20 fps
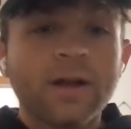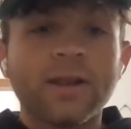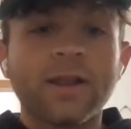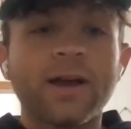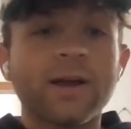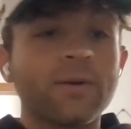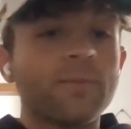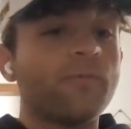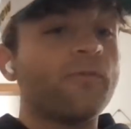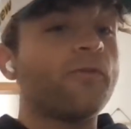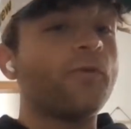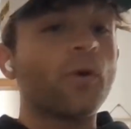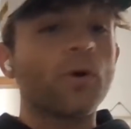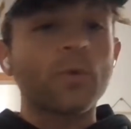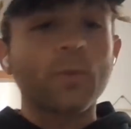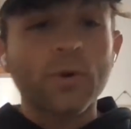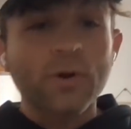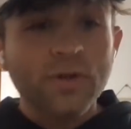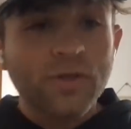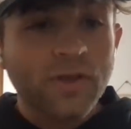like
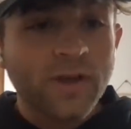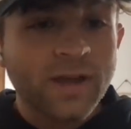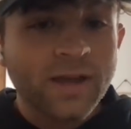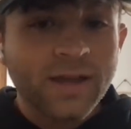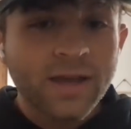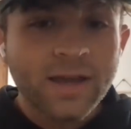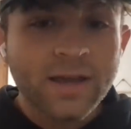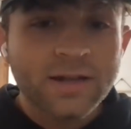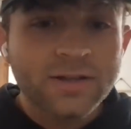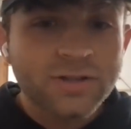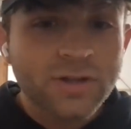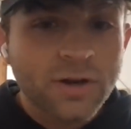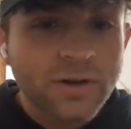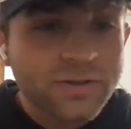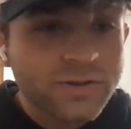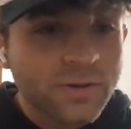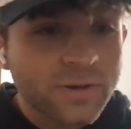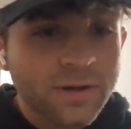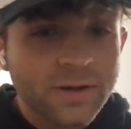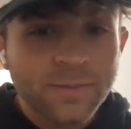forward thinking. It's
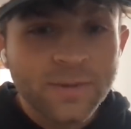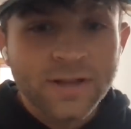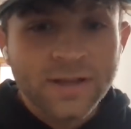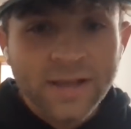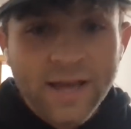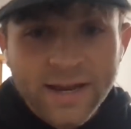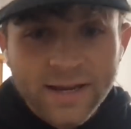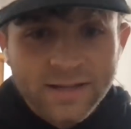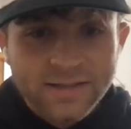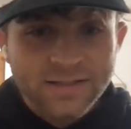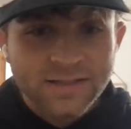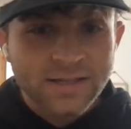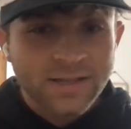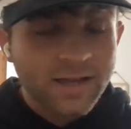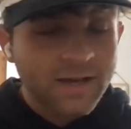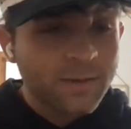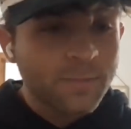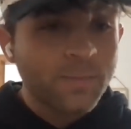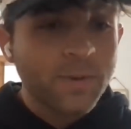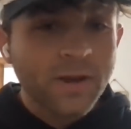also going to be legacy,
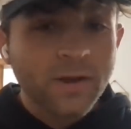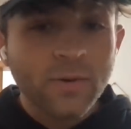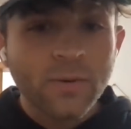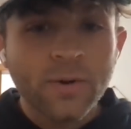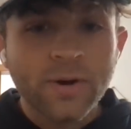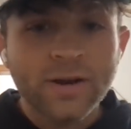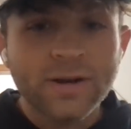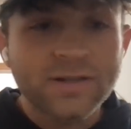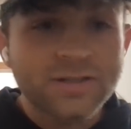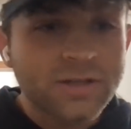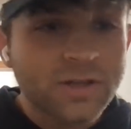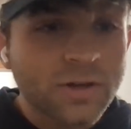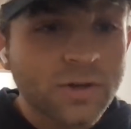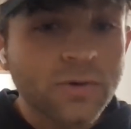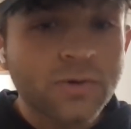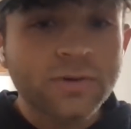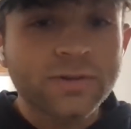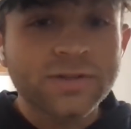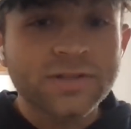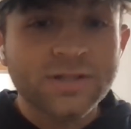like Bitcoin is the
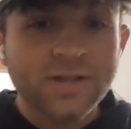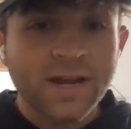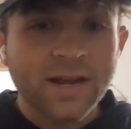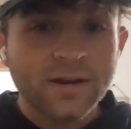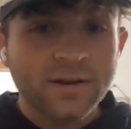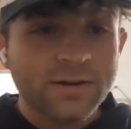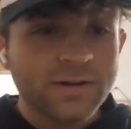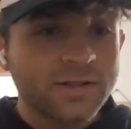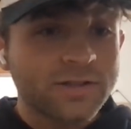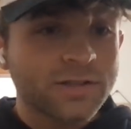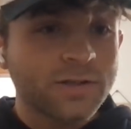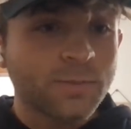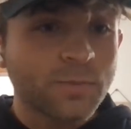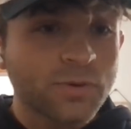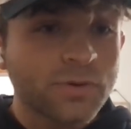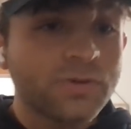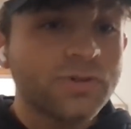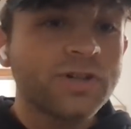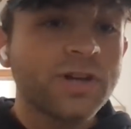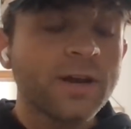gold standard, it's the
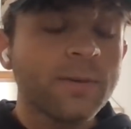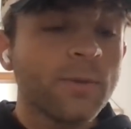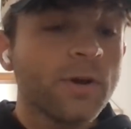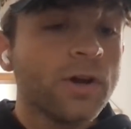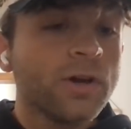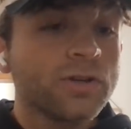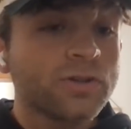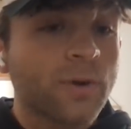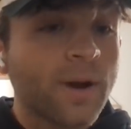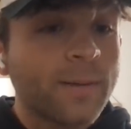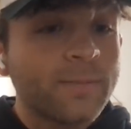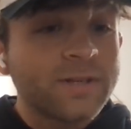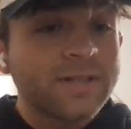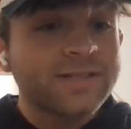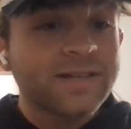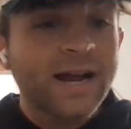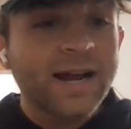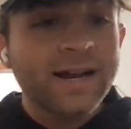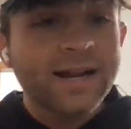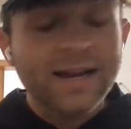blue chip. So I'm
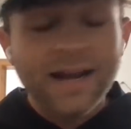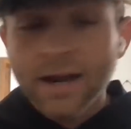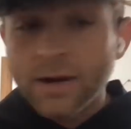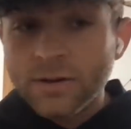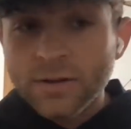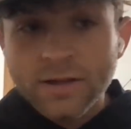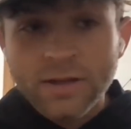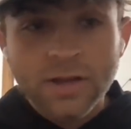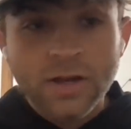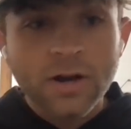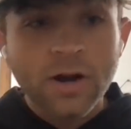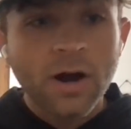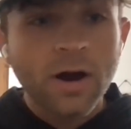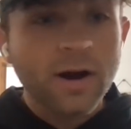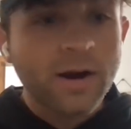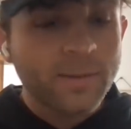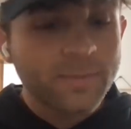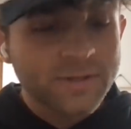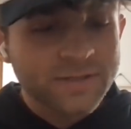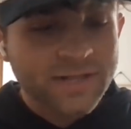designing not only the
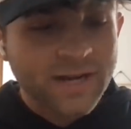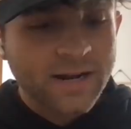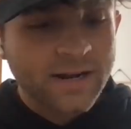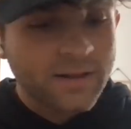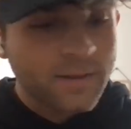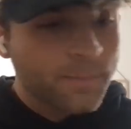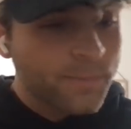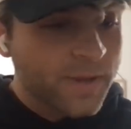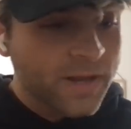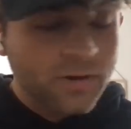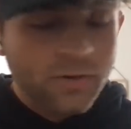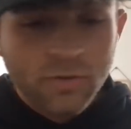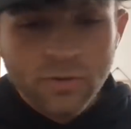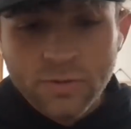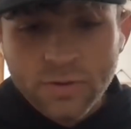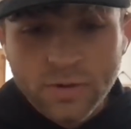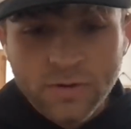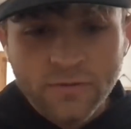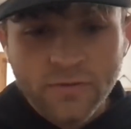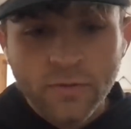car, I'm designing the pit crew
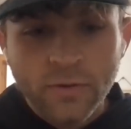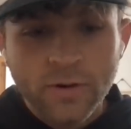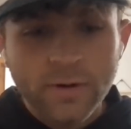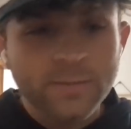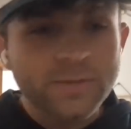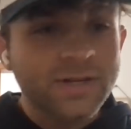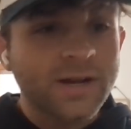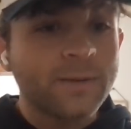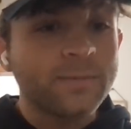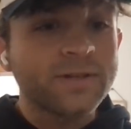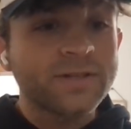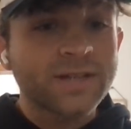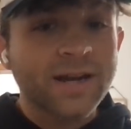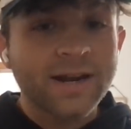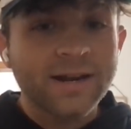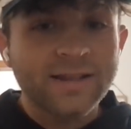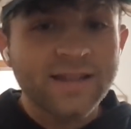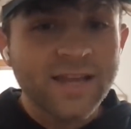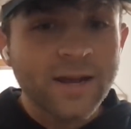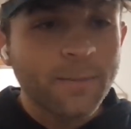uniforms, I'm
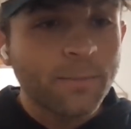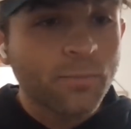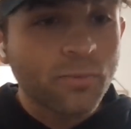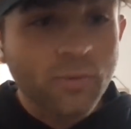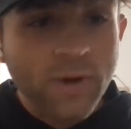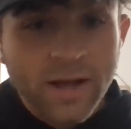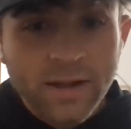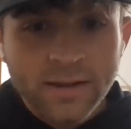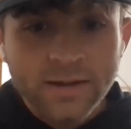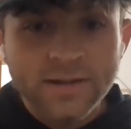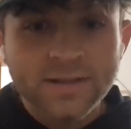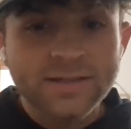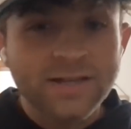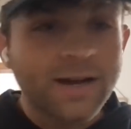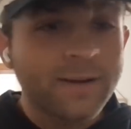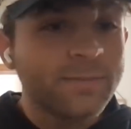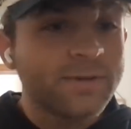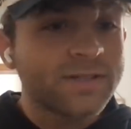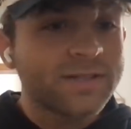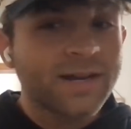designing the umbrellas,
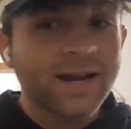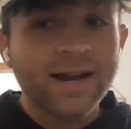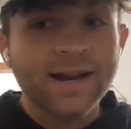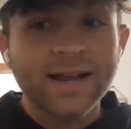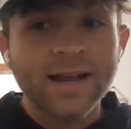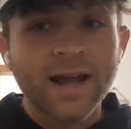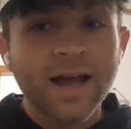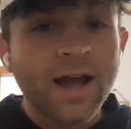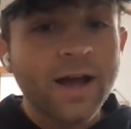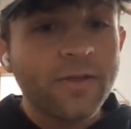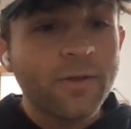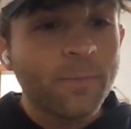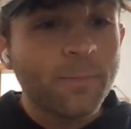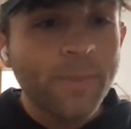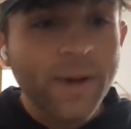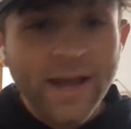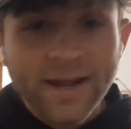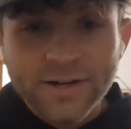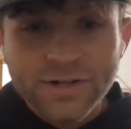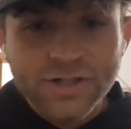I'm designing the
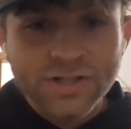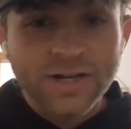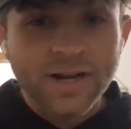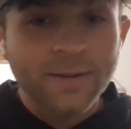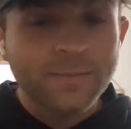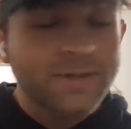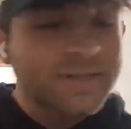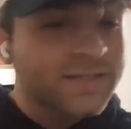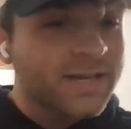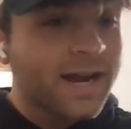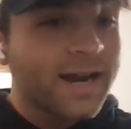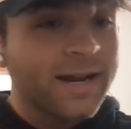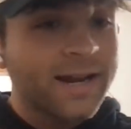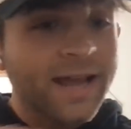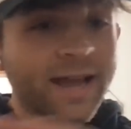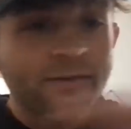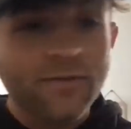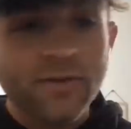bench, I'm designing